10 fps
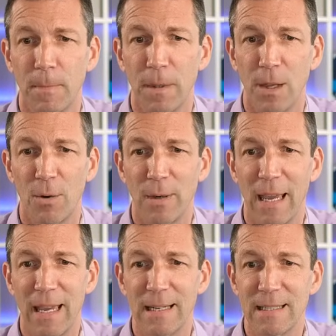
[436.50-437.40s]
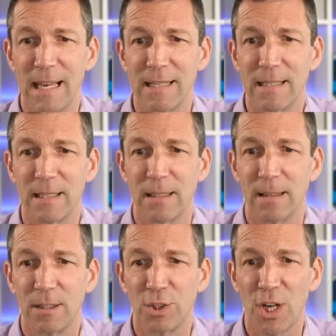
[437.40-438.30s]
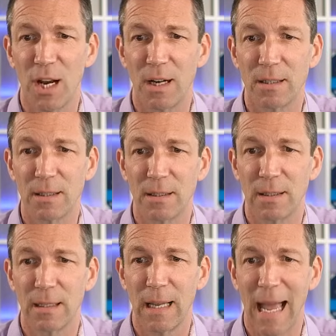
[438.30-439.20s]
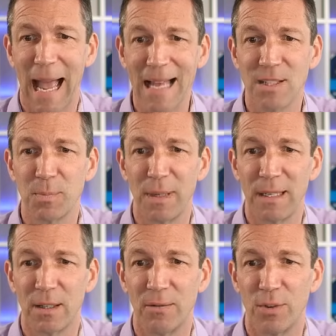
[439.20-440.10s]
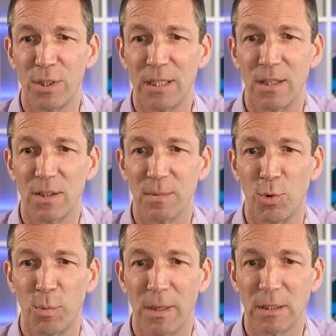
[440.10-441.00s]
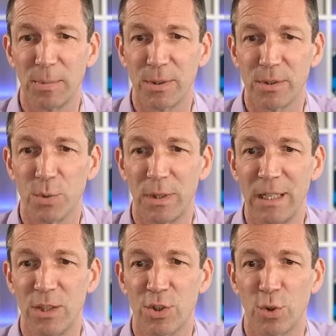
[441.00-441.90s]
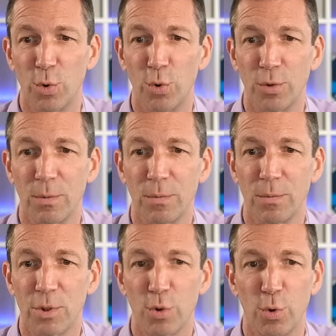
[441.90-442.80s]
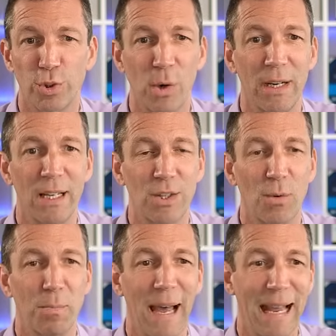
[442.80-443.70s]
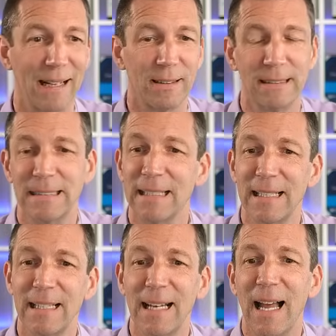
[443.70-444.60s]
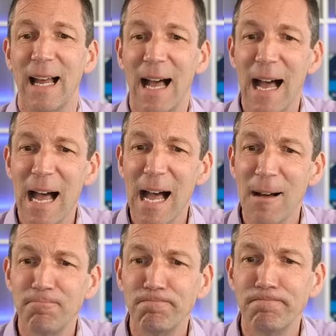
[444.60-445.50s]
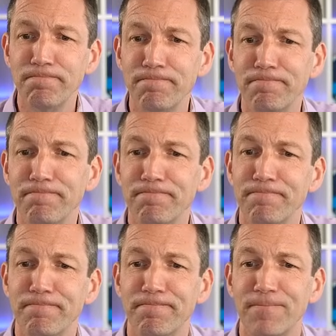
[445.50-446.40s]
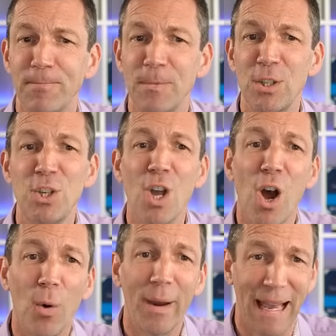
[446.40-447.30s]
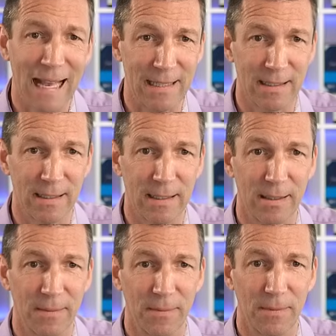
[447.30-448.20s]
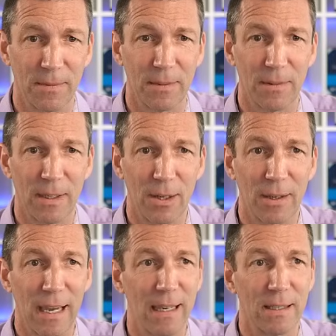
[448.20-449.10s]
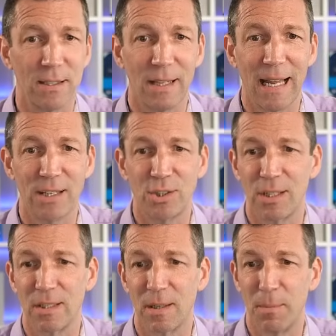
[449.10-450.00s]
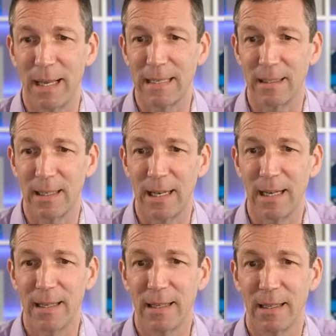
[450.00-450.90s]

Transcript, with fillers: Okay, it says the chart has been converted into small multiples with each store, store shown in its own panel. Um, no, it hasn't. Okay, so that's just a blatant lie.